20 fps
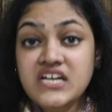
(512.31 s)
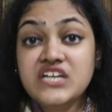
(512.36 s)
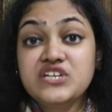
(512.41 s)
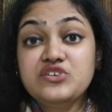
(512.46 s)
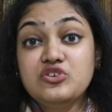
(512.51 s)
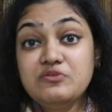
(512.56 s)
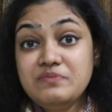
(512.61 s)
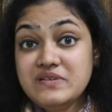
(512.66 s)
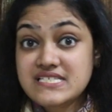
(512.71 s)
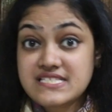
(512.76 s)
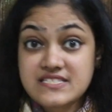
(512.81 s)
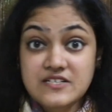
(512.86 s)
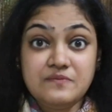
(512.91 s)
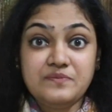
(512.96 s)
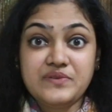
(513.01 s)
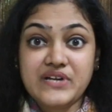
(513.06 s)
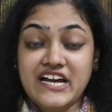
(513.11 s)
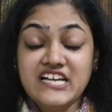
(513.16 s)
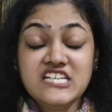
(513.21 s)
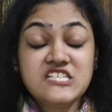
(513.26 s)
you'll be
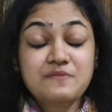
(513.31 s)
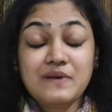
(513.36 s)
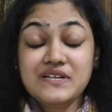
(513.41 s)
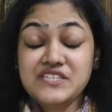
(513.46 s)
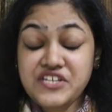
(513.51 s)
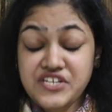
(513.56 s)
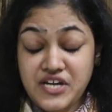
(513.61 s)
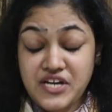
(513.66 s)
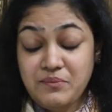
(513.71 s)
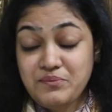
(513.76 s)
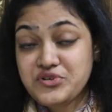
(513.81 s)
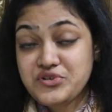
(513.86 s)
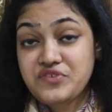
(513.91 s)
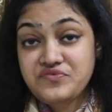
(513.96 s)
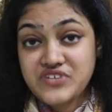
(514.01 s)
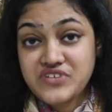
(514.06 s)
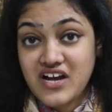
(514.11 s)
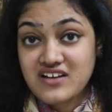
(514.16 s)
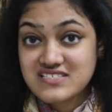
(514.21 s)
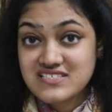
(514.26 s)
surprised by the number of
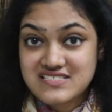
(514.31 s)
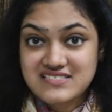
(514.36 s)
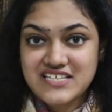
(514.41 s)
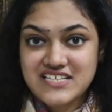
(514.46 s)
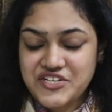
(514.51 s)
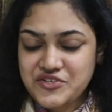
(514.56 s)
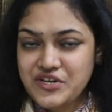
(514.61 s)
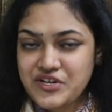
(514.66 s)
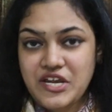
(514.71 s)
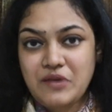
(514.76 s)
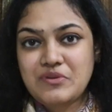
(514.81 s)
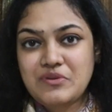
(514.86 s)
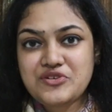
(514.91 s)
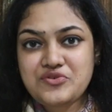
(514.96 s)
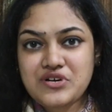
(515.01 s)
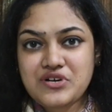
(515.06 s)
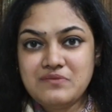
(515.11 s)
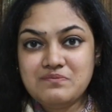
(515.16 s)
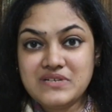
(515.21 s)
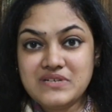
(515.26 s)
tasks that you're able to
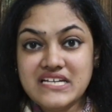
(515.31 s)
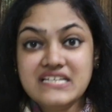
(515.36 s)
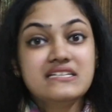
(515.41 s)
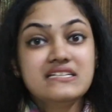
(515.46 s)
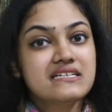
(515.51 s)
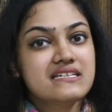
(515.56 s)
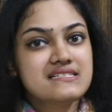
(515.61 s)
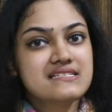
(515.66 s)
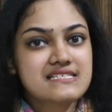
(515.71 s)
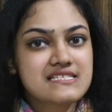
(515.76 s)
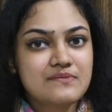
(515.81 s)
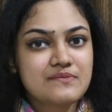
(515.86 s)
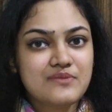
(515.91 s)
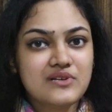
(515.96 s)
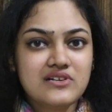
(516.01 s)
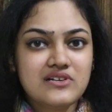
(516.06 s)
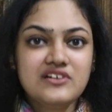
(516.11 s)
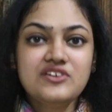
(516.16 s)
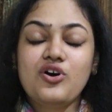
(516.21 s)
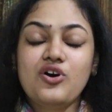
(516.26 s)
complete in a
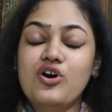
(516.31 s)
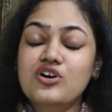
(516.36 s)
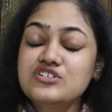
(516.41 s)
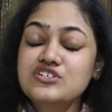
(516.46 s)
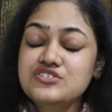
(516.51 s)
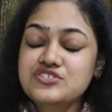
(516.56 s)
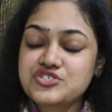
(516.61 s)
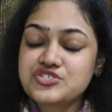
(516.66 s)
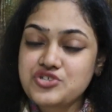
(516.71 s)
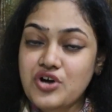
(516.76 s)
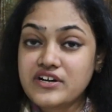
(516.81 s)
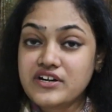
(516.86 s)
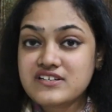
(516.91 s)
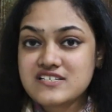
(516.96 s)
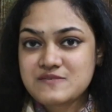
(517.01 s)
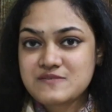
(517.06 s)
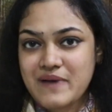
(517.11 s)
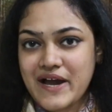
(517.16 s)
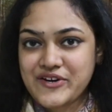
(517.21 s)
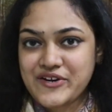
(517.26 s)
similar or shorter
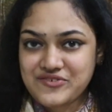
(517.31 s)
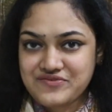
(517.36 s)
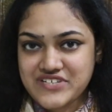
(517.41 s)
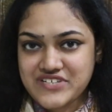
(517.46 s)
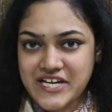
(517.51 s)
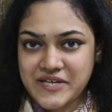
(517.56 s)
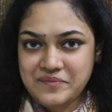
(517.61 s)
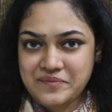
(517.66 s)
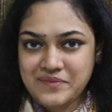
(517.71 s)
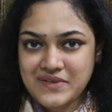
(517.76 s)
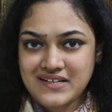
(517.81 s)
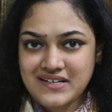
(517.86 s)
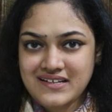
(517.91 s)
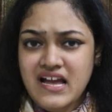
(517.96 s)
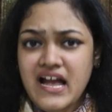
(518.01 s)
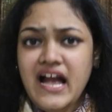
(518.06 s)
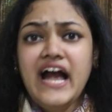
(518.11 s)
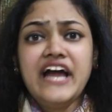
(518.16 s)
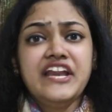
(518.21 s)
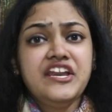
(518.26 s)
span of time.
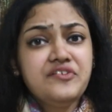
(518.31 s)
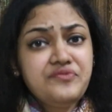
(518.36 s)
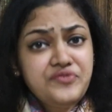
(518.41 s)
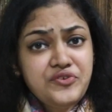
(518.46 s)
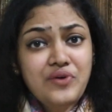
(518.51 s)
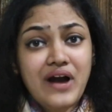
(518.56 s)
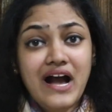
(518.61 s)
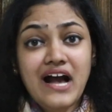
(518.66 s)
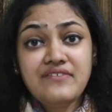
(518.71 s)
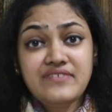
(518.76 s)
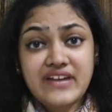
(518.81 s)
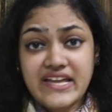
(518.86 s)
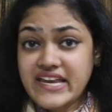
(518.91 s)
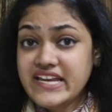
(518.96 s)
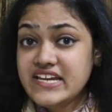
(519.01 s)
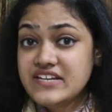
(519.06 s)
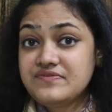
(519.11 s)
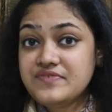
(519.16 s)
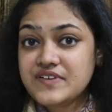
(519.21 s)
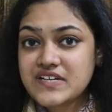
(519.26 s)
And if you have any
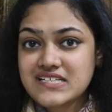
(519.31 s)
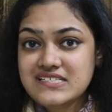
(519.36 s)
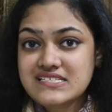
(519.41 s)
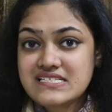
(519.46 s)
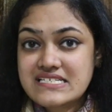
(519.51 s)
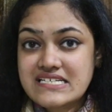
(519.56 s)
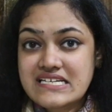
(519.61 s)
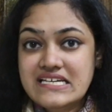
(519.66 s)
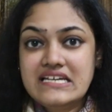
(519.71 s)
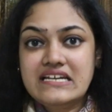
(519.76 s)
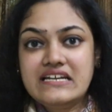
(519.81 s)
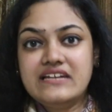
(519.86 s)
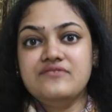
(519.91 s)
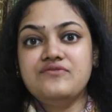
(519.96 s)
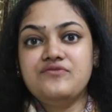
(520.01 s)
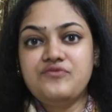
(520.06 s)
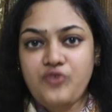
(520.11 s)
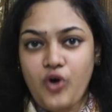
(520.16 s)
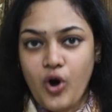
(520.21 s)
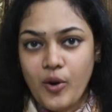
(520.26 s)
difficulty in
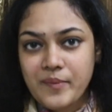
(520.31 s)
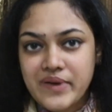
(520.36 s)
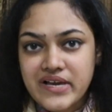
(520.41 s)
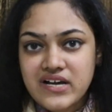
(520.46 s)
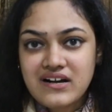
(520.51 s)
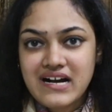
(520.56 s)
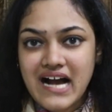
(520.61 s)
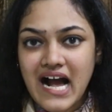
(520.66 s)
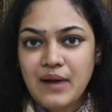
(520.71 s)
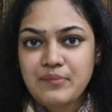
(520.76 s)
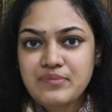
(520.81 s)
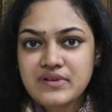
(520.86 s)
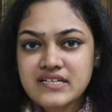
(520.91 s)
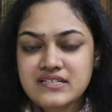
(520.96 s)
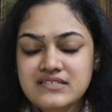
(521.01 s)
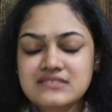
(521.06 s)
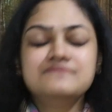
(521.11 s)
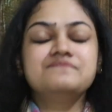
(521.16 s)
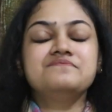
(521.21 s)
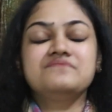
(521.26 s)
forming a habit,
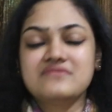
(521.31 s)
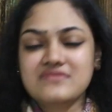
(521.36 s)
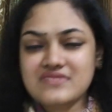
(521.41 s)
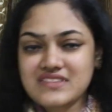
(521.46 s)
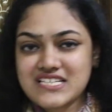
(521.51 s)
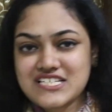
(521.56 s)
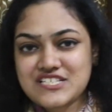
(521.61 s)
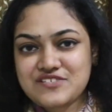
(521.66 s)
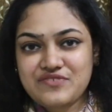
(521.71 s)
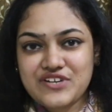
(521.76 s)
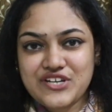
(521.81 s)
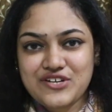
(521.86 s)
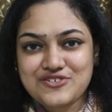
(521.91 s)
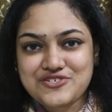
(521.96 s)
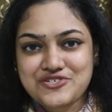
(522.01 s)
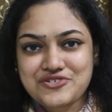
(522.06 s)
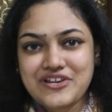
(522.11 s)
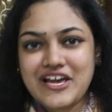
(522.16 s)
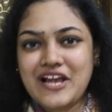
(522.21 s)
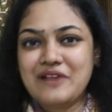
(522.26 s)
this video
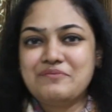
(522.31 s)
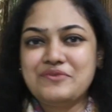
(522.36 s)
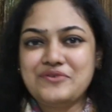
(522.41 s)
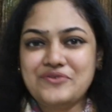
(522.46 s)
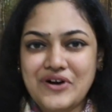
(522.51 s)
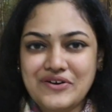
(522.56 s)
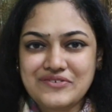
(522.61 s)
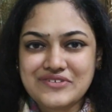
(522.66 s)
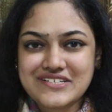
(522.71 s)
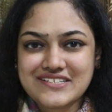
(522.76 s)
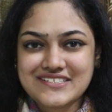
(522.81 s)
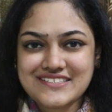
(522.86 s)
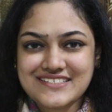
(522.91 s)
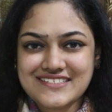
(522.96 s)
should help you out.